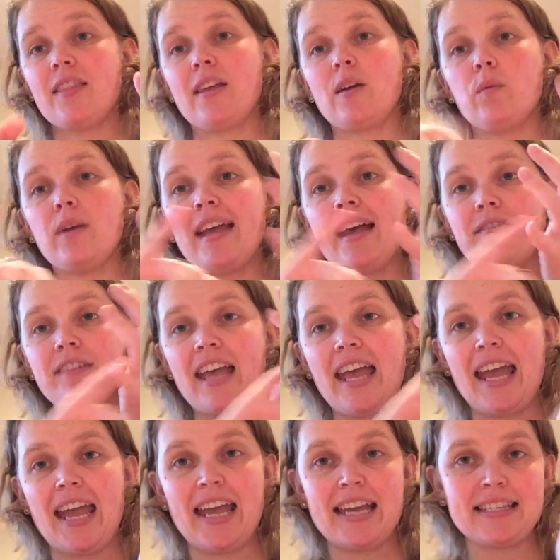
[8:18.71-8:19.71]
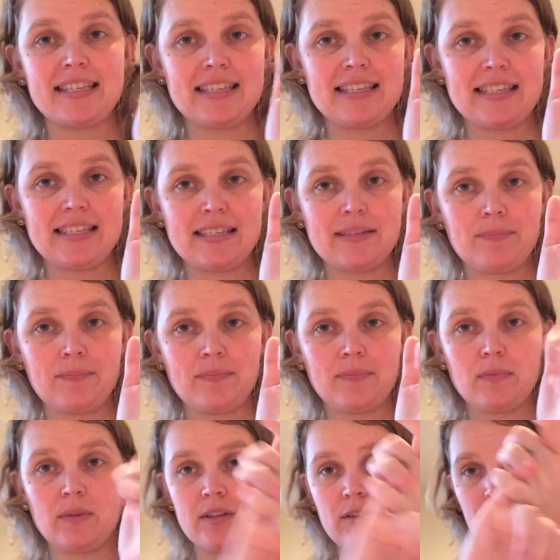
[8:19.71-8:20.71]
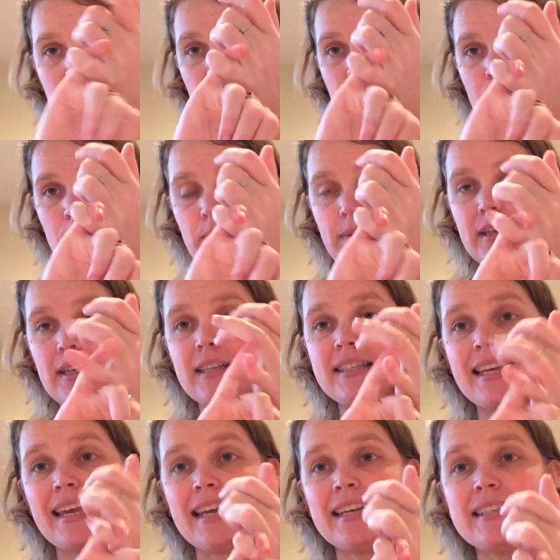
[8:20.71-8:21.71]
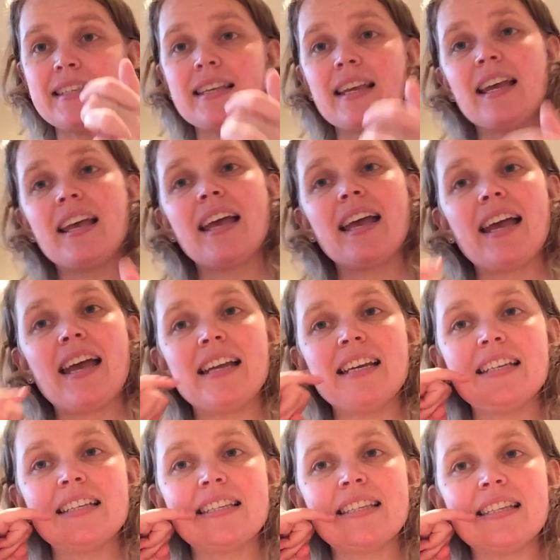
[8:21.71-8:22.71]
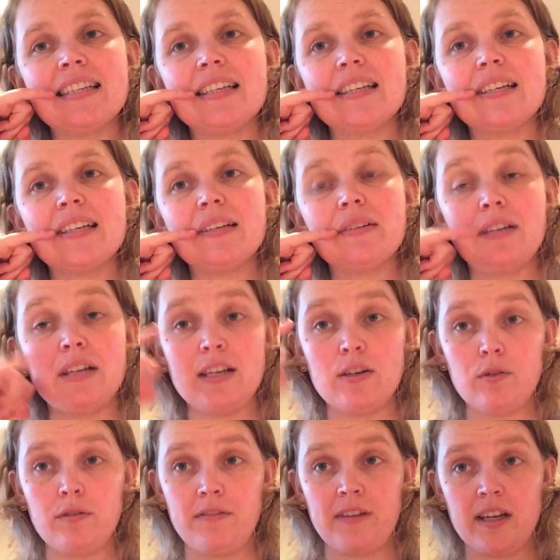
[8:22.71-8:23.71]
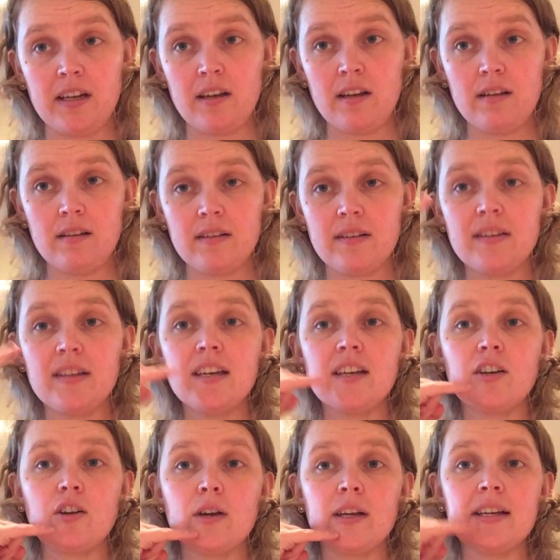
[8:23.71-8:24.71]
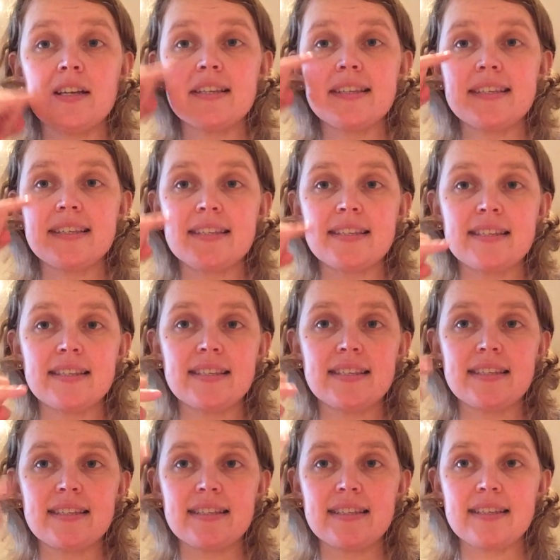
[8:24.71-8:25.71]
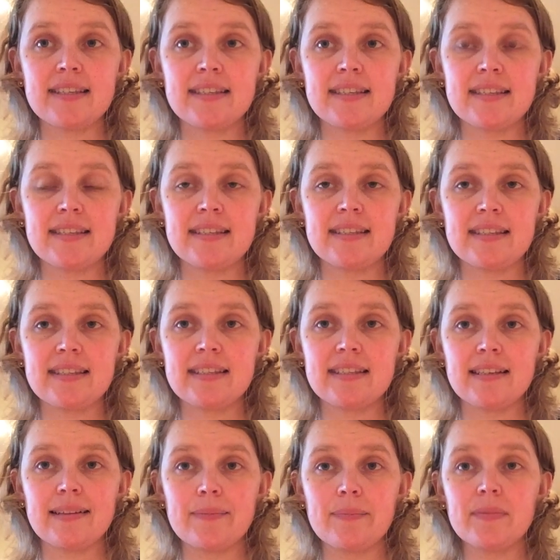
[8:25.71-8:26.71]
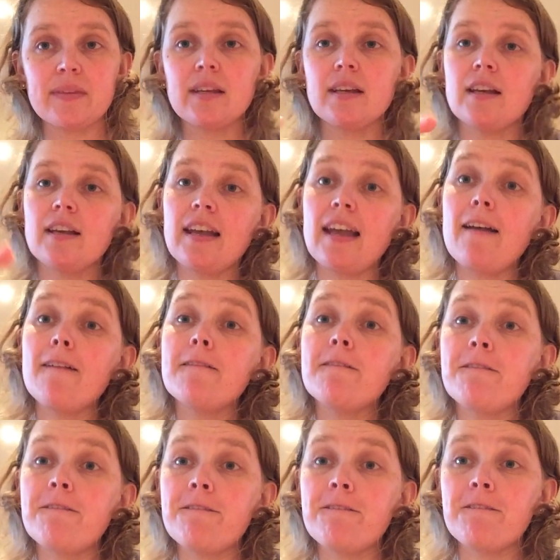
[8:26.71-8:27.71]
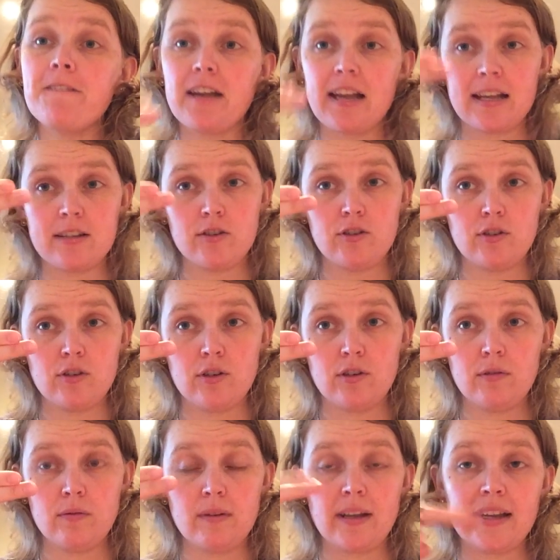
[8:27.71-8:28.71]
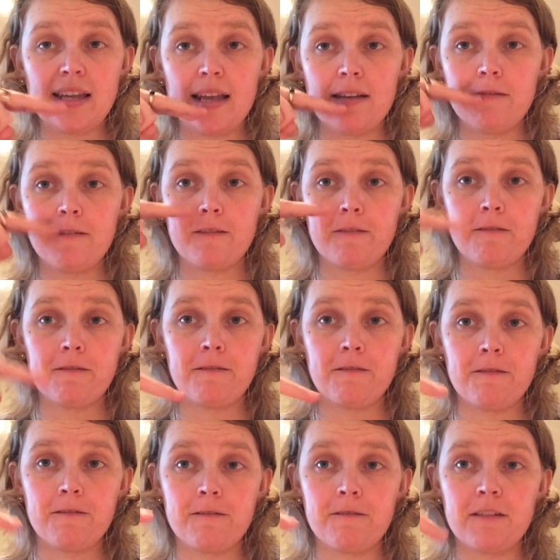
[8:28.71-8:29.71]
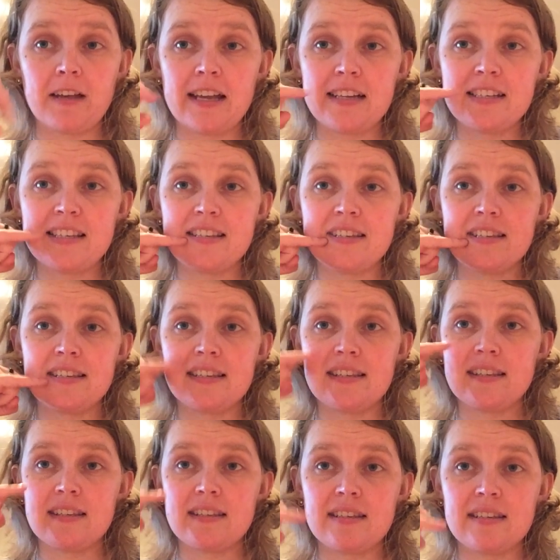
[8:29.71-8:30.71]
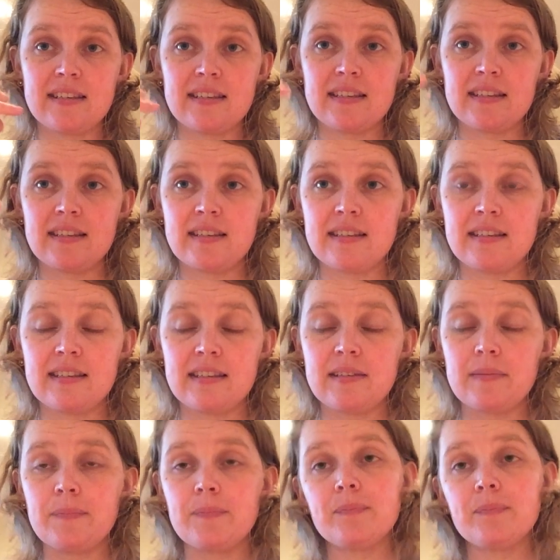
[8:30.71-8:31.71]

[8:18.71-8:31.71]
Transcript: Then we have S with your 2 little pinkies. S, and it's little finger going S. Has 2 like F and S.